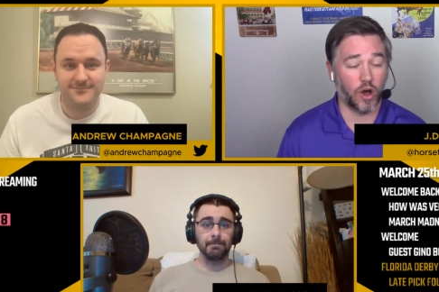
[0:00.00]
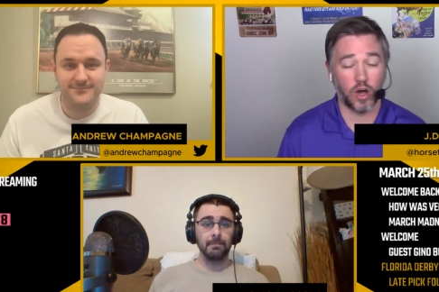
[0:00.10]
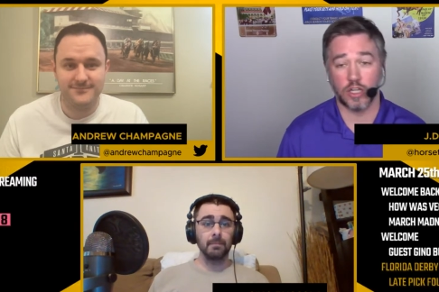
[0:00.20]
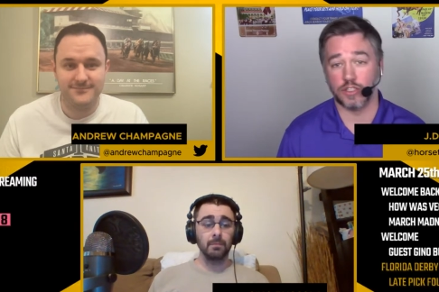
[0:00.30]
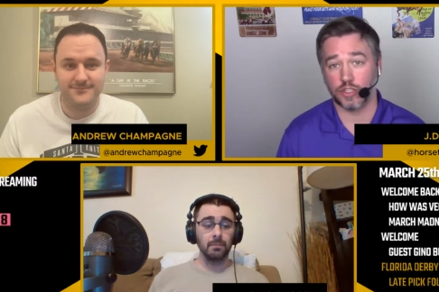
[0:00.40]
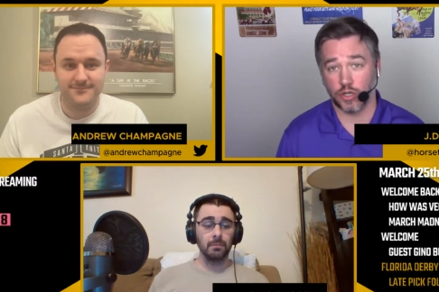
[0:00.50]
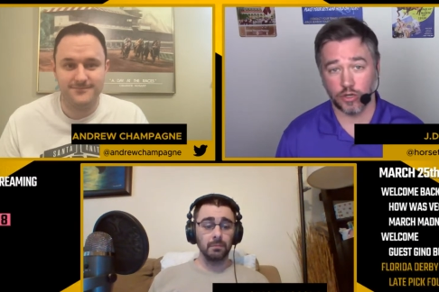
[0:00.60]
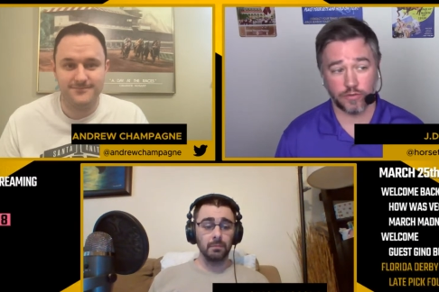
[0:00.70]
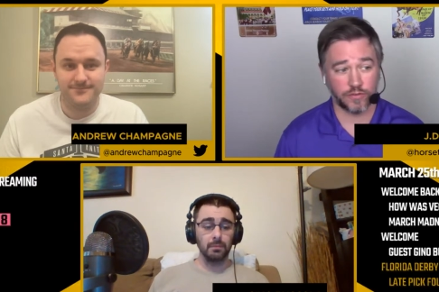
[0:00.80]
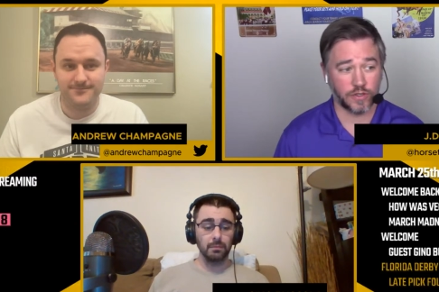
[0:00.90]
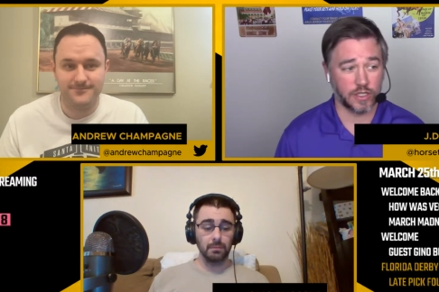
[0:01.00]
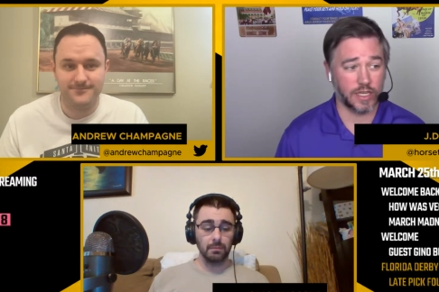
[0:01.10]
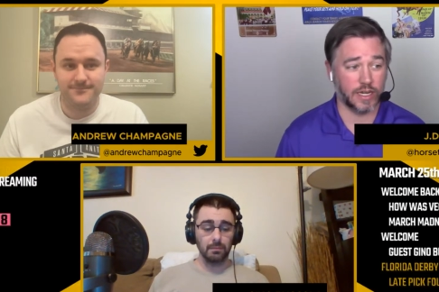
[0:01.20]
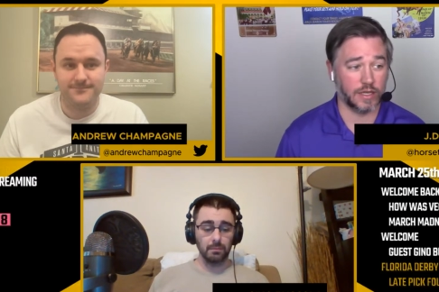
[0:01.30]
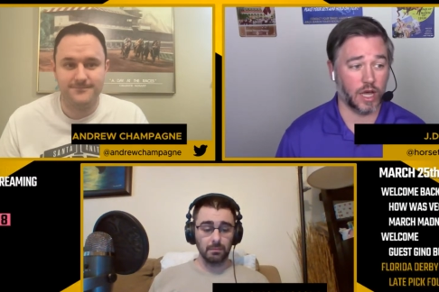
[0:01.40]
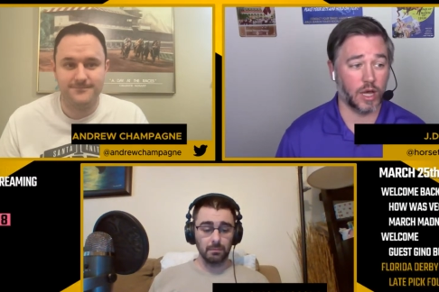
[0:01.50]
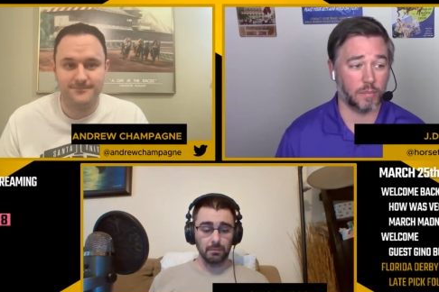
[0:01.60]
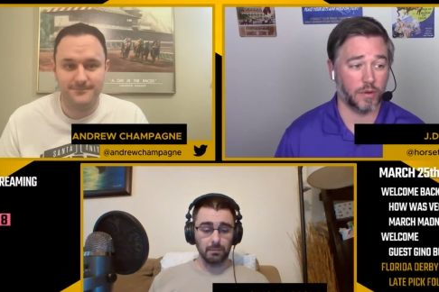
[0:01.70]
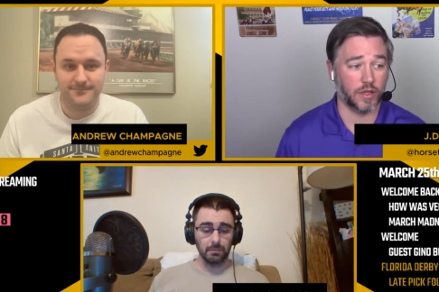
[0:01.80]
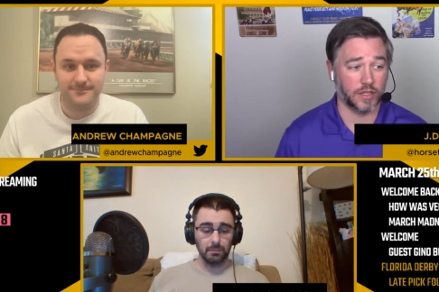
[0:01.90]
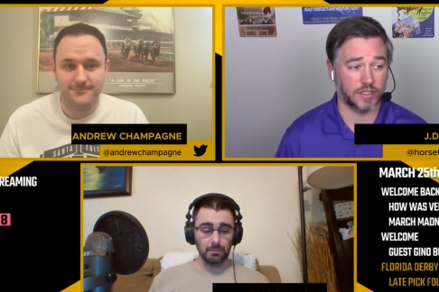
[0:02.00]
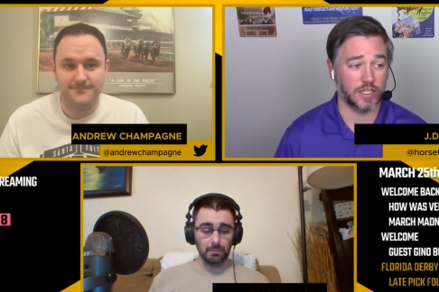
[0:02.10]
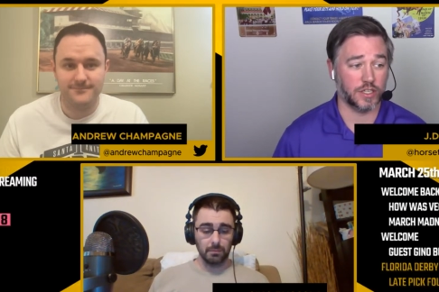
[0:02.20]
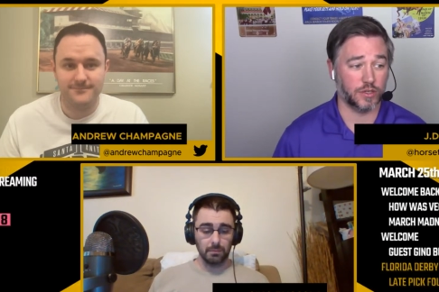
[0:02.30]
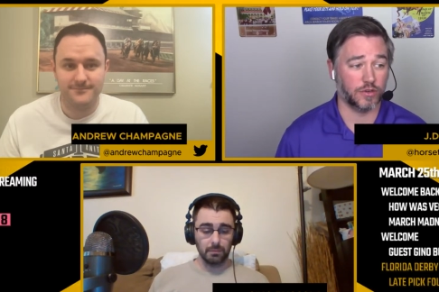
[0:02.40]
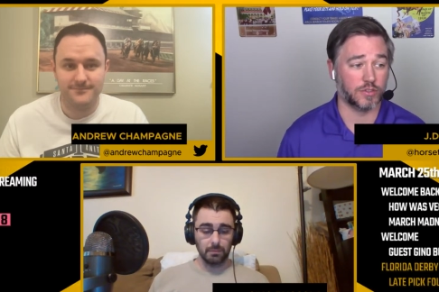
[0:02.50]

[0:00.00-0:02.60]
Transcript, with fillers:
Speaker 1: on turf, getting up on the DQ of